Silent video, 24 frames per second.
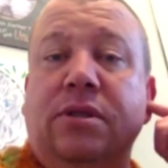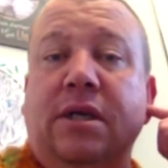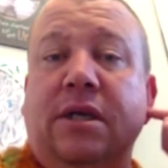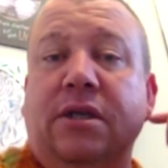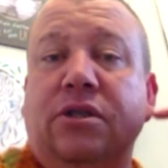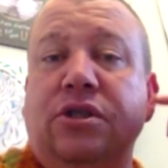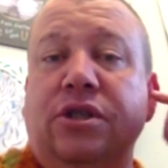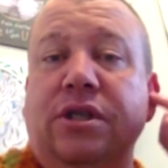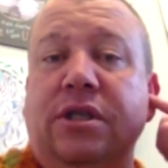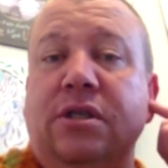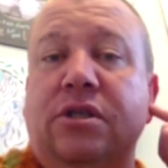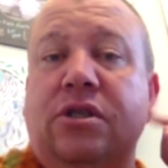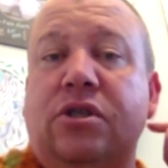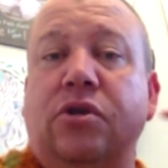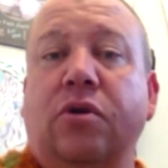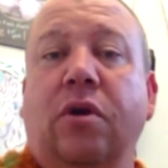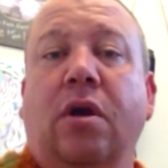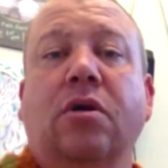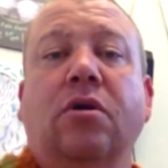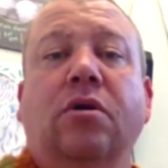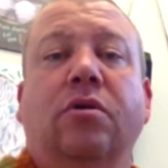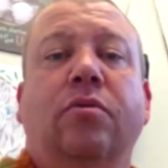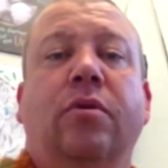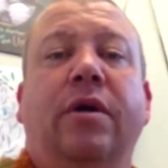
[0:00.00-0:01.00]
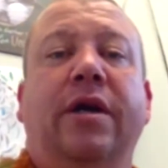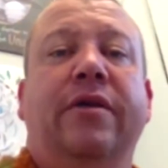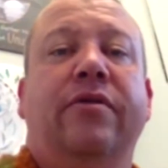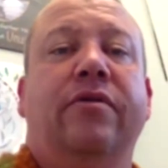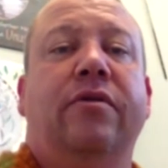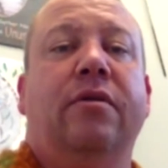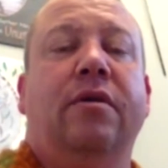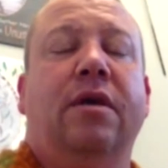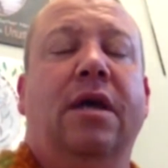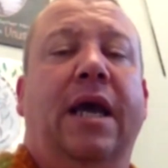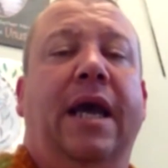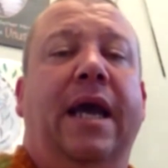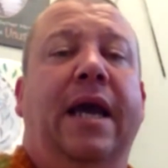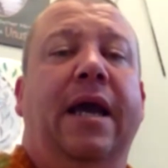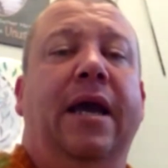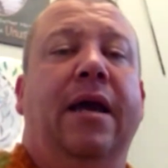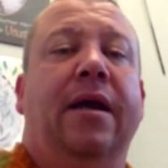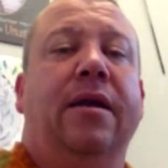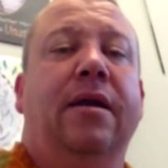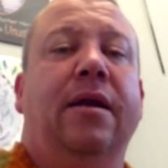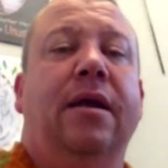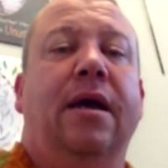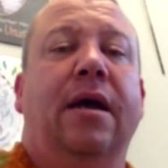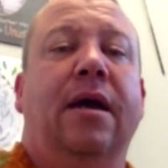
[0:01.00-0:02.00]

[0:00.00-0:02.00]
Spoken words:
that she struggled with, and